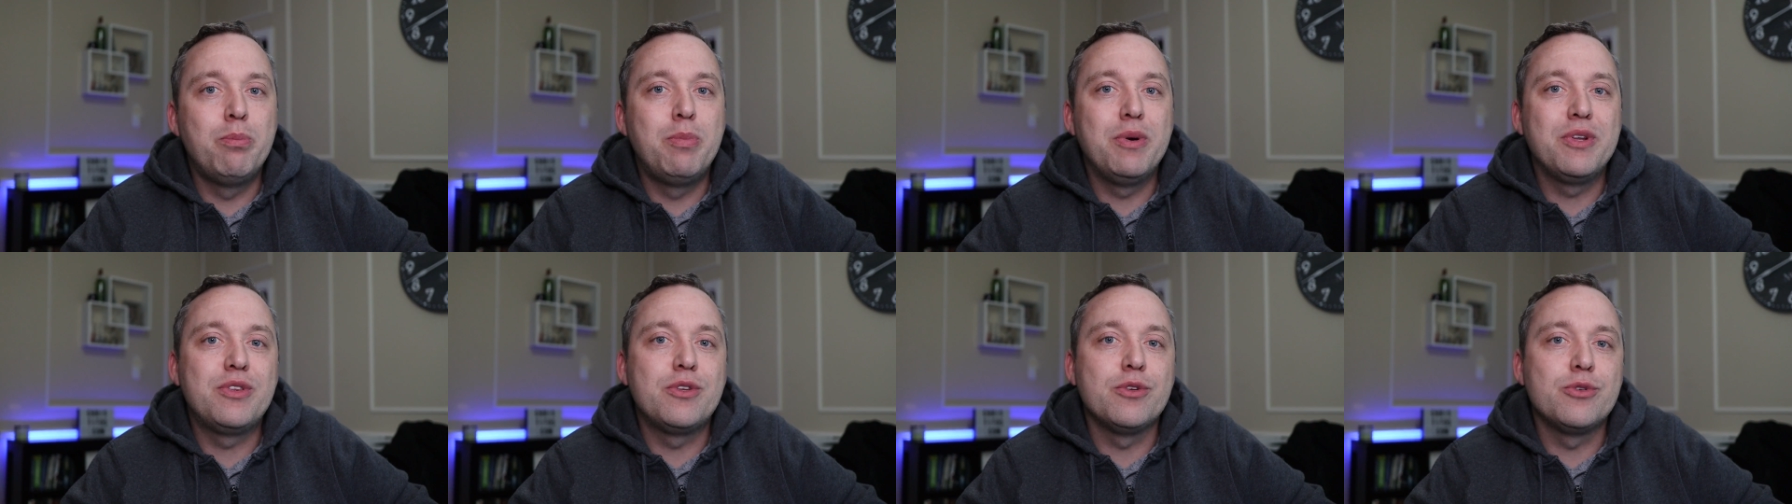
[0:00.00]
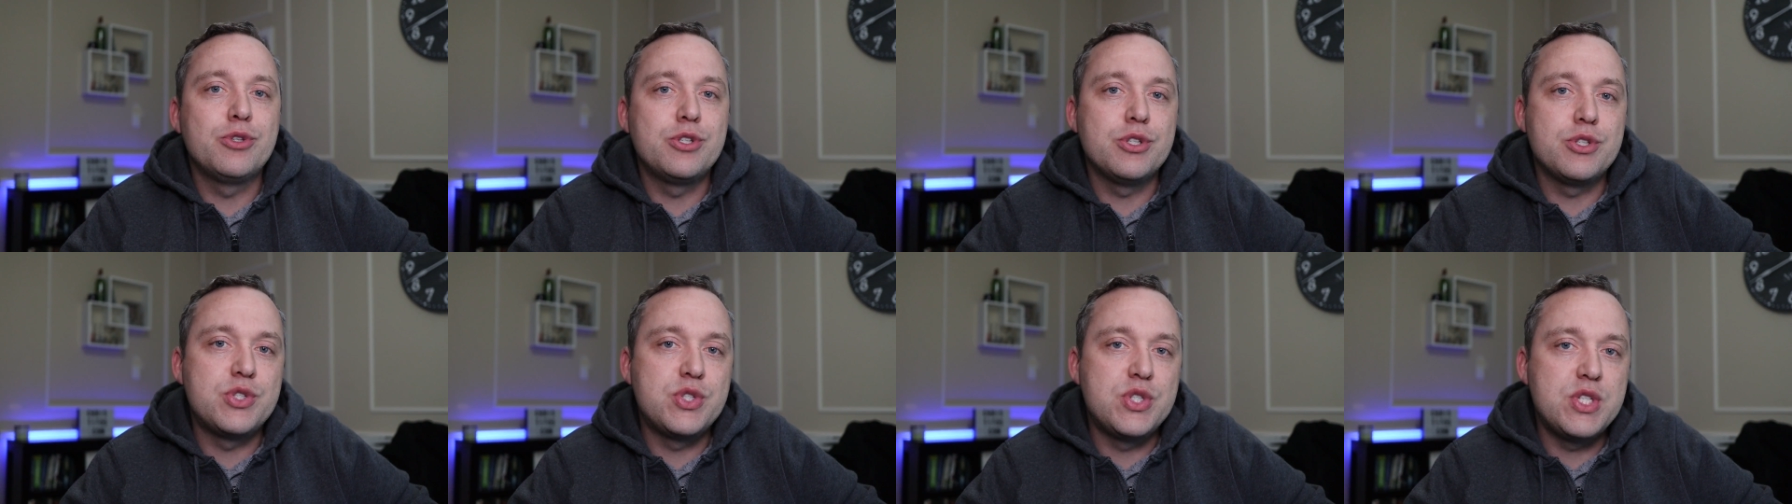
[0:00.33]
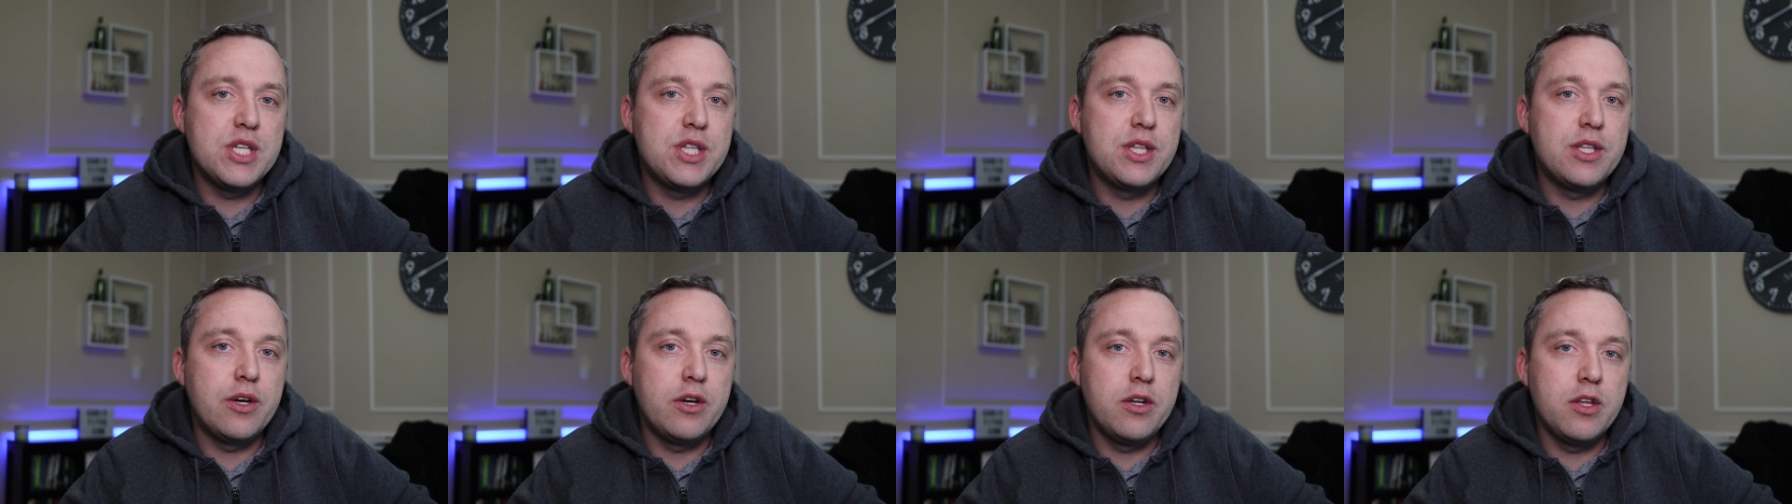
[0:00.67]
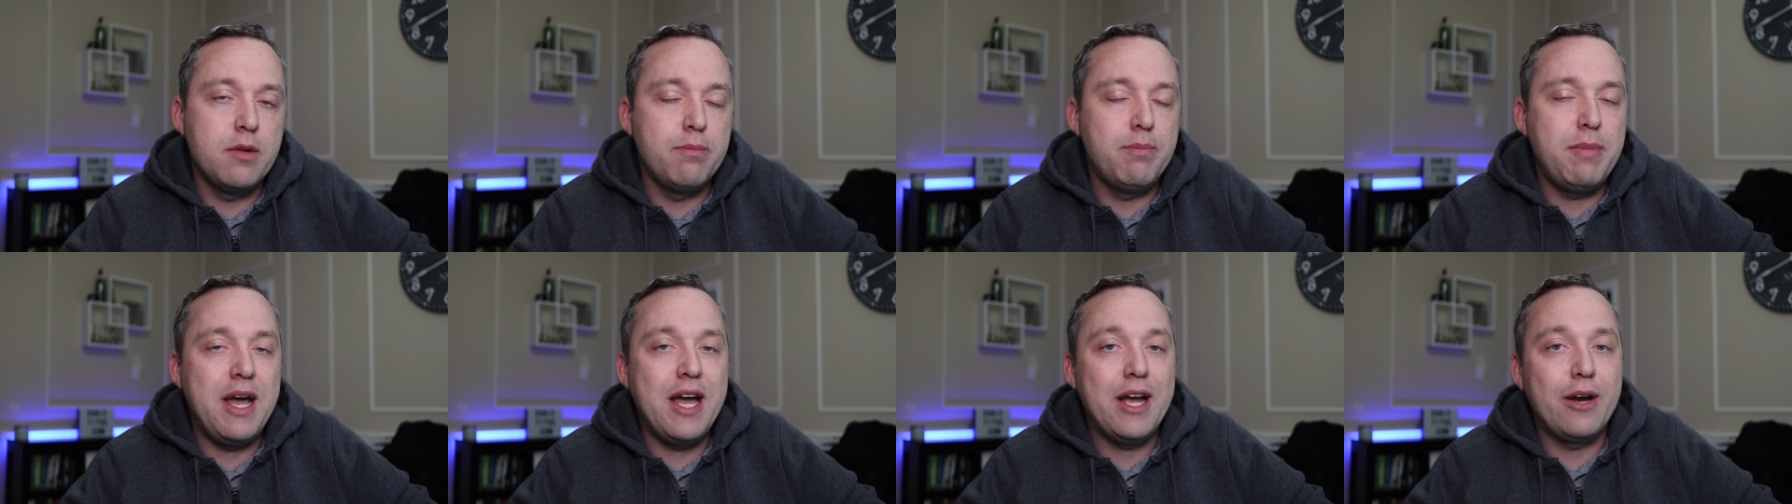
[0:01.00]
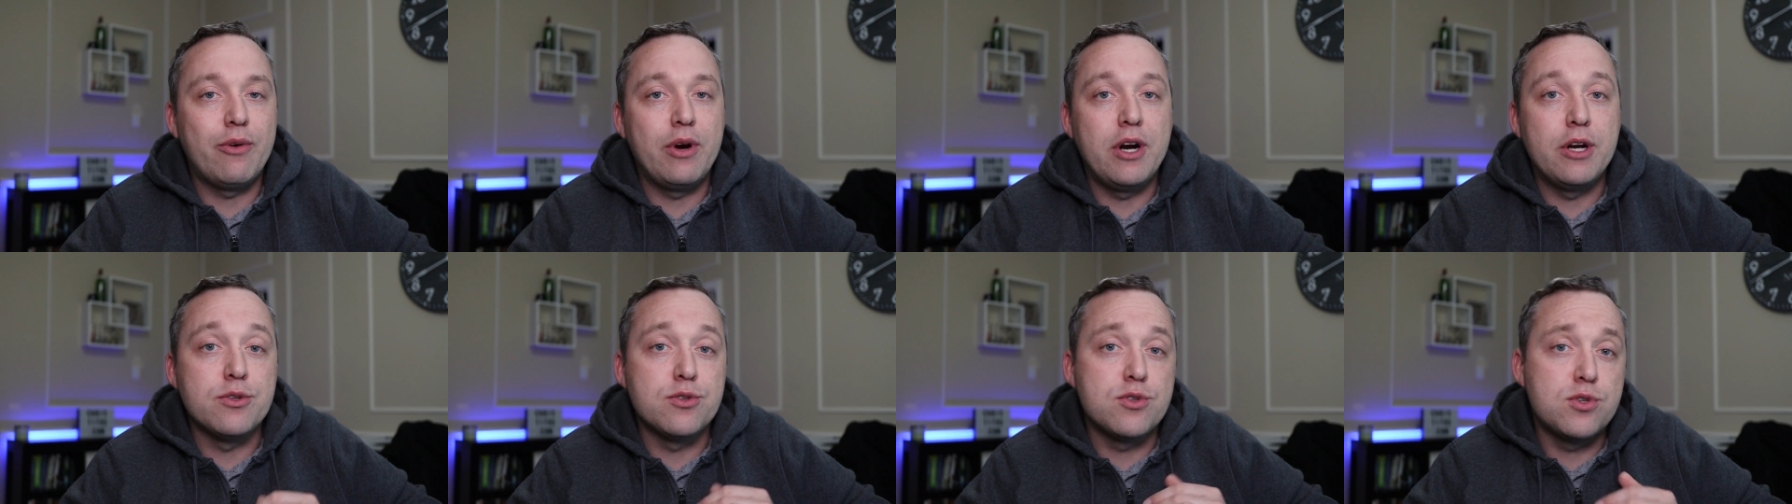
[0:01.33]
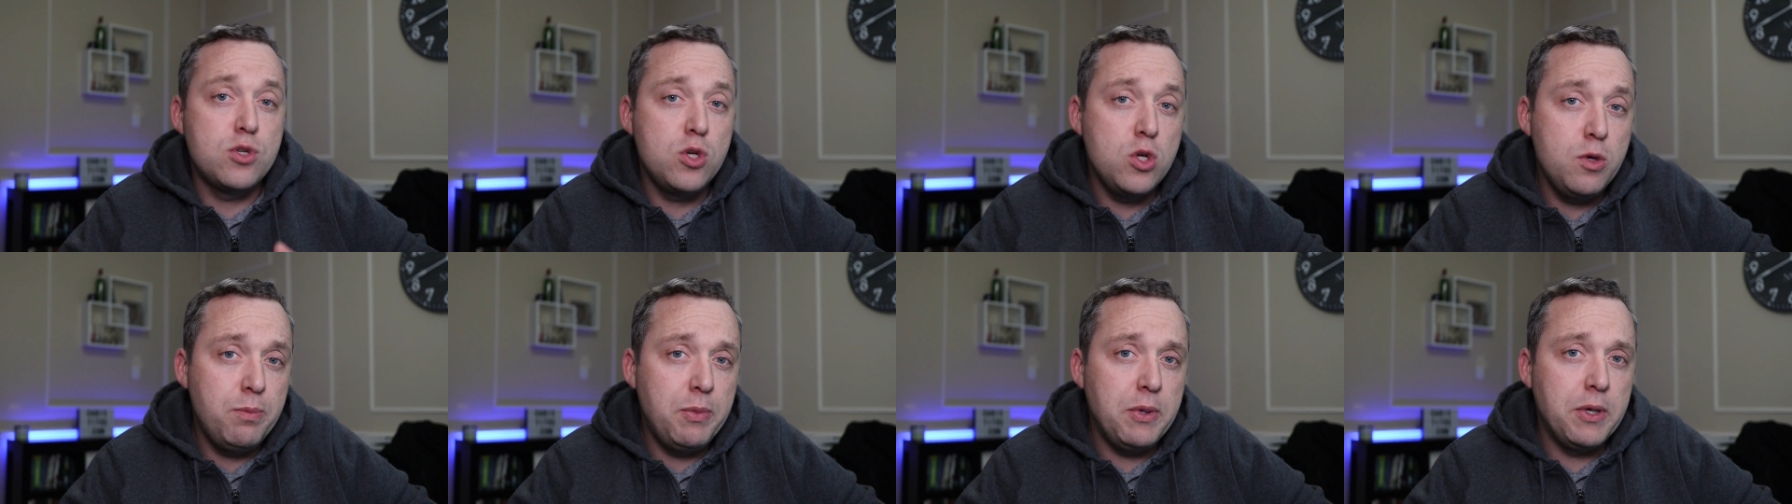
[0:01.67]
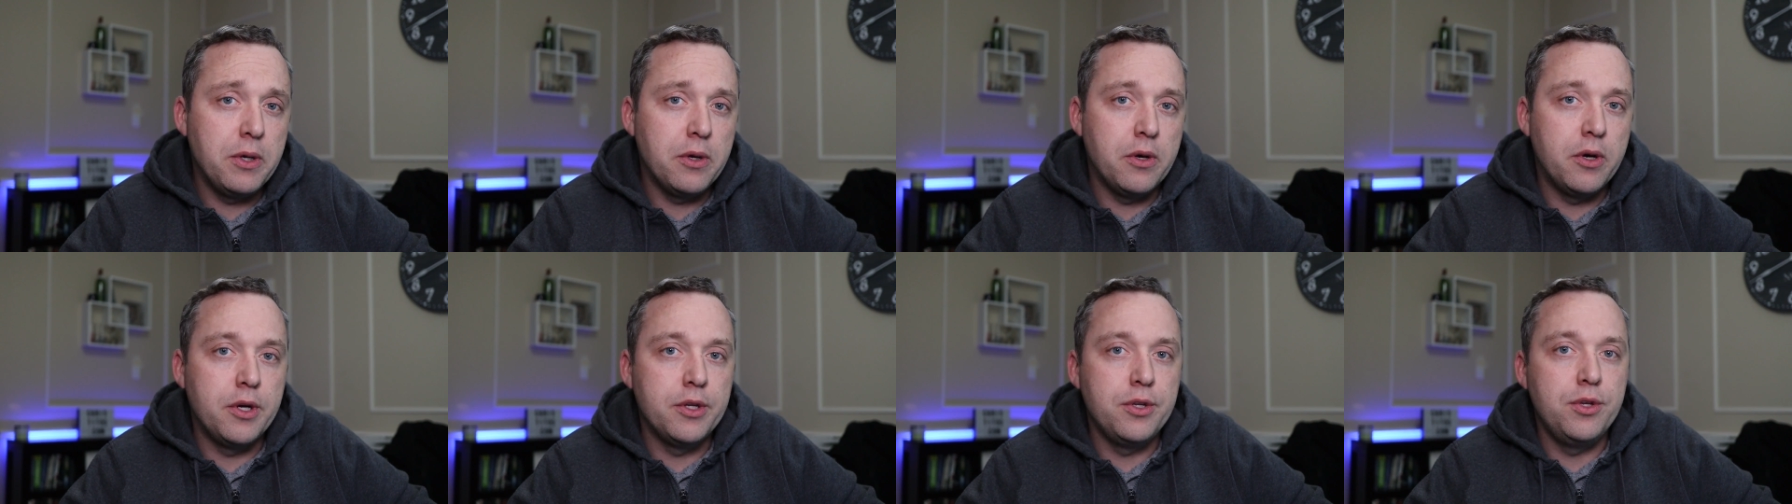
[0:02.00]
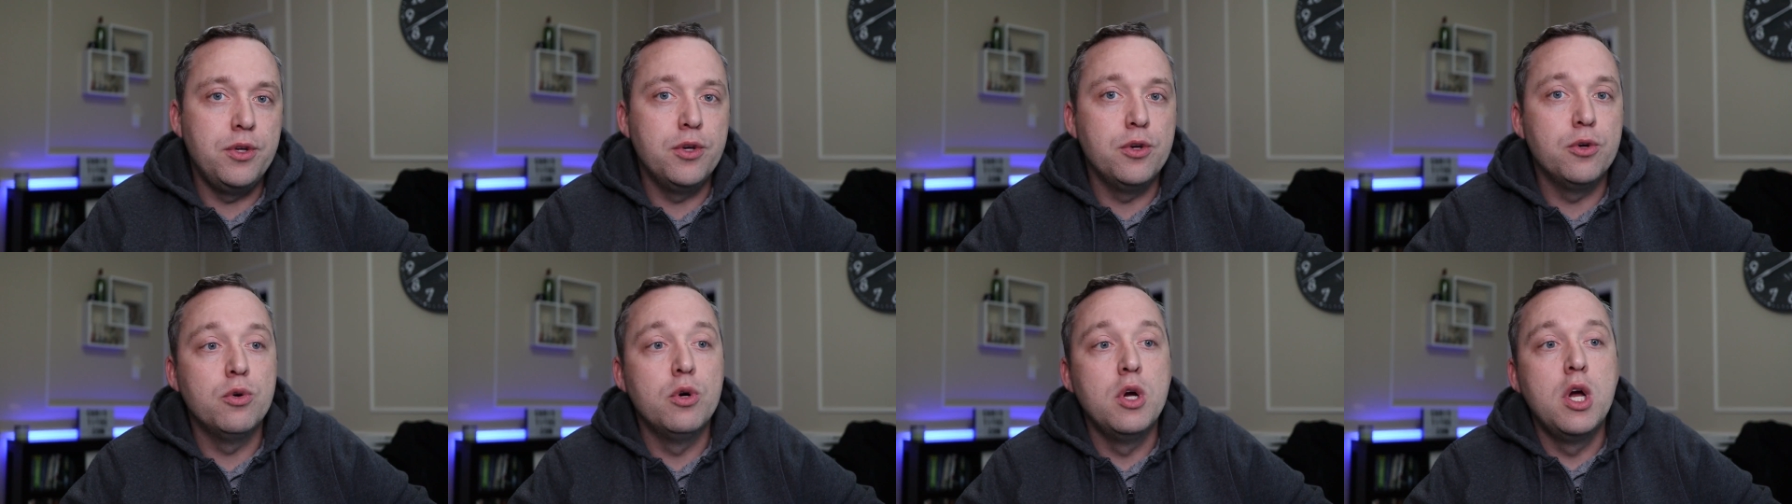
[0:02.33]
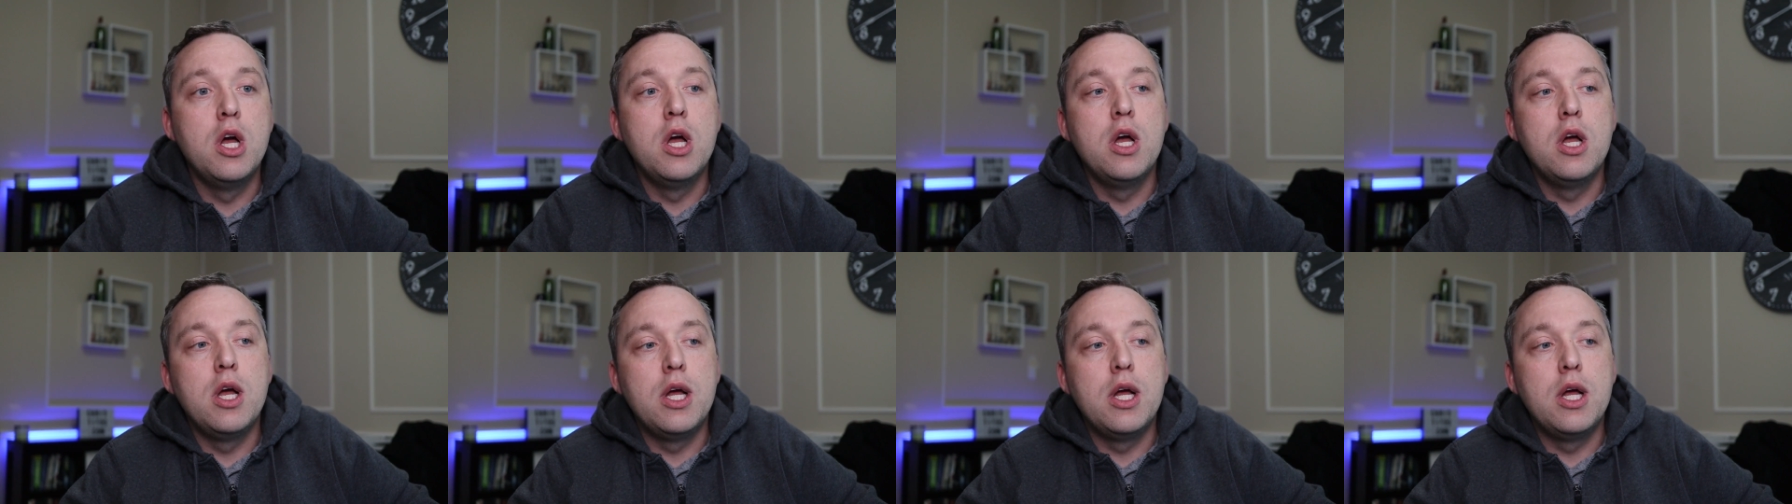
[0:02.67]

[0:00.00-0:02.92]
but they'll just sit there in the background snooping on you,